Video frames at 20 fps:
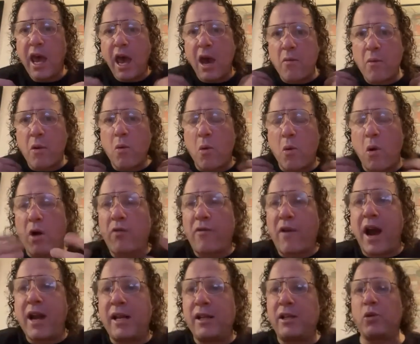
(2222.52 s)
and we walk
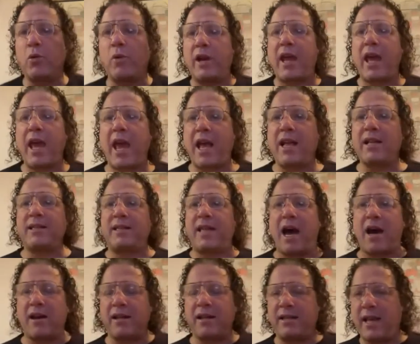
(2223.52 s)
right into it, hands
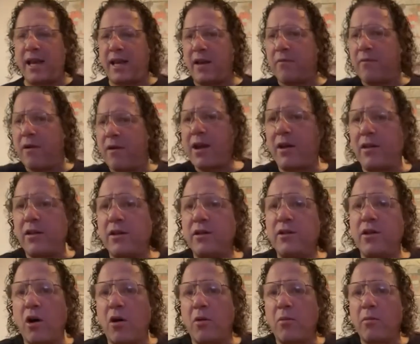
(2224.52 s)
down, and take it right on the
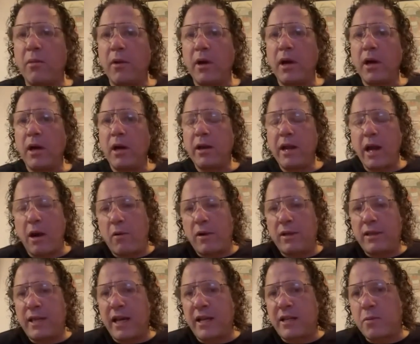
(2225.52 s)
dome. Mm-hmm. Now,
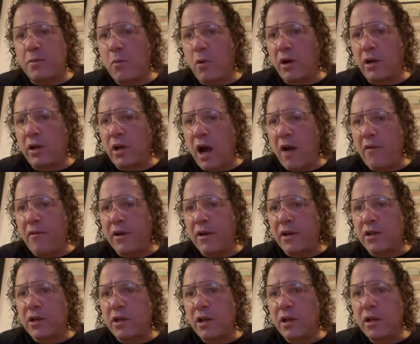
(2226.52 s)
what takes more
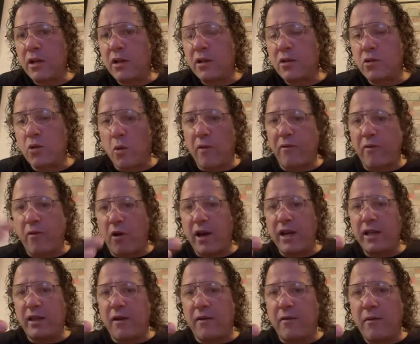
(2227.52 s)
courage? To
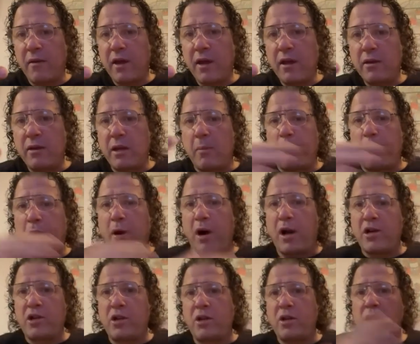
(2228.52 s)
avoid the
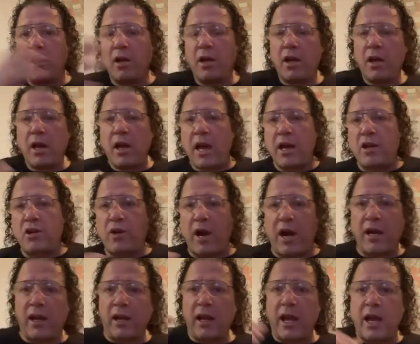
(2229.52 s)
punch and
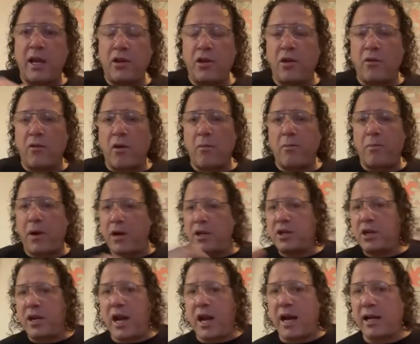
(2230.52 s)
try to land your own
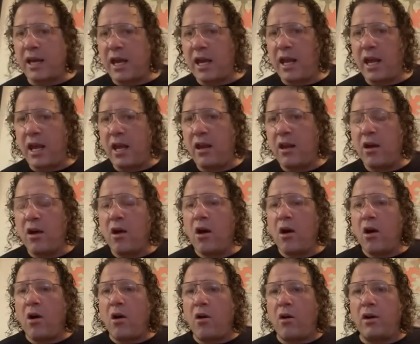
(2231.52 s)
punch and not get hit,
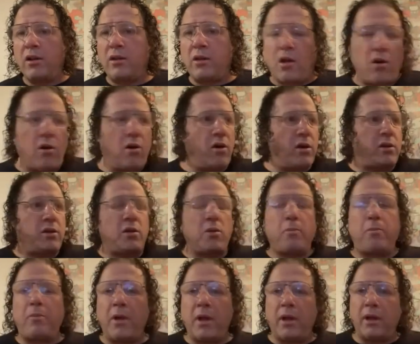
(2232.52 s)
or
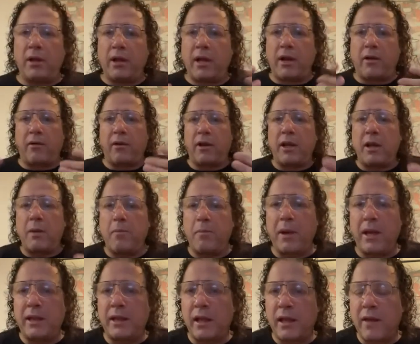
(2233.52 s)
to literally
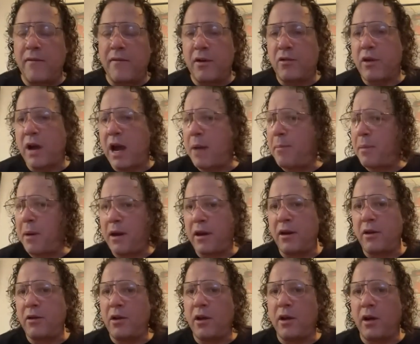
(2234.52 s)
beat the living crap out
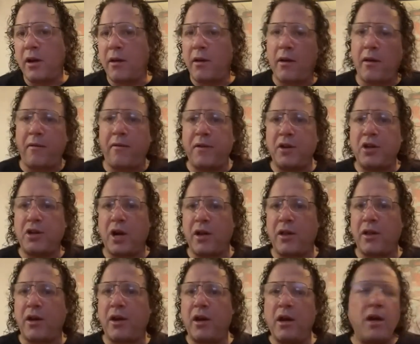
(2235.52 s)
of each
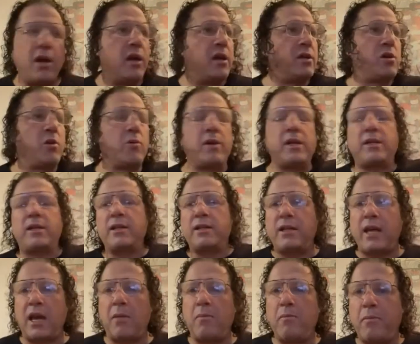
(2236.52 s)
other to
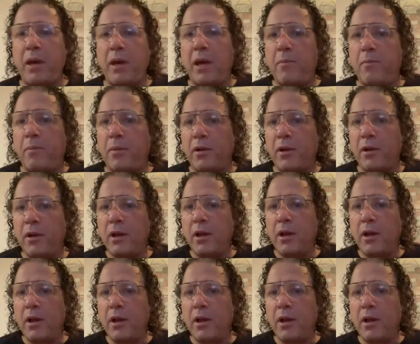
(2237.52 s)
entertain people?